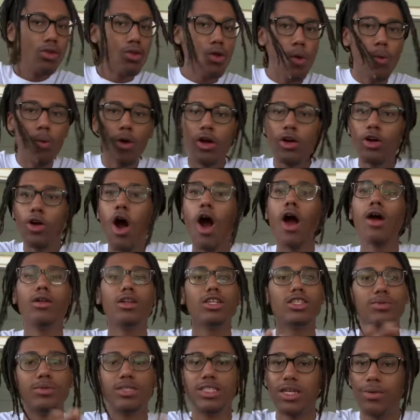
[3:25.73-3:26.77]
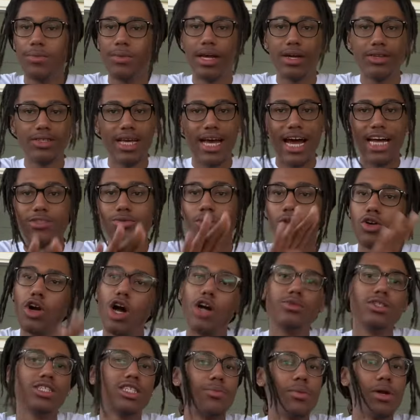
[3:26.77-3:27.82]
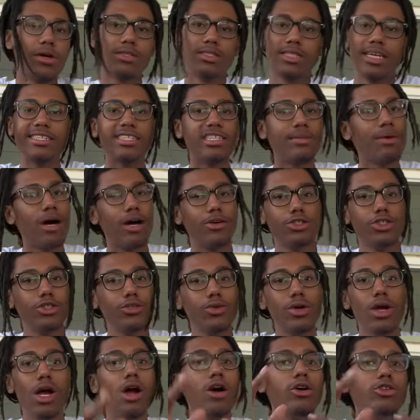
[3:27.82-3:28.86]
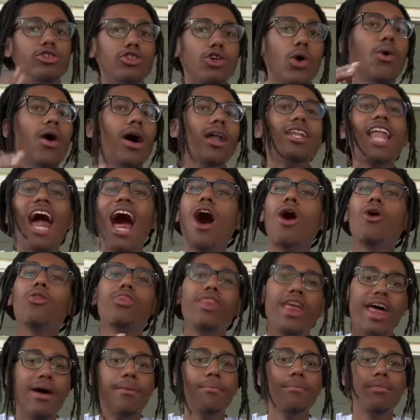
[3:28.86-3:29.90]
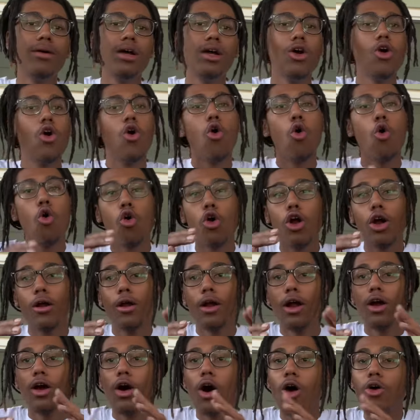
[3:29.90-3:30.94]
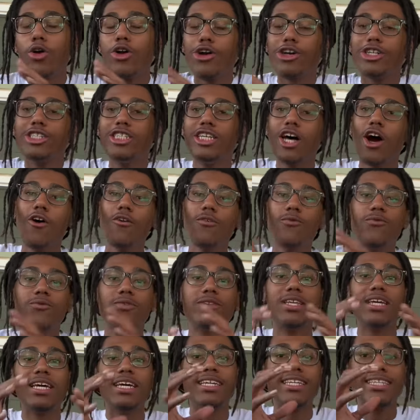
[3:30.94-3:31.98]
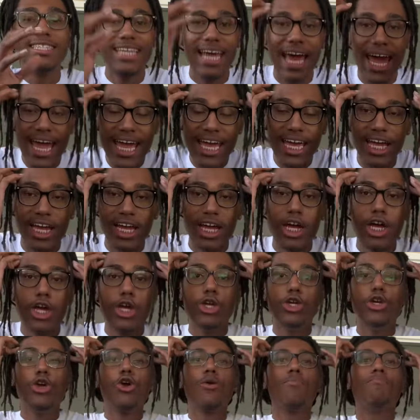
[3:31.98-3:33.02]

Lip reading: Regardless what someone else has, regardless what someone else thinks about you. Don't allow them or yourself to take your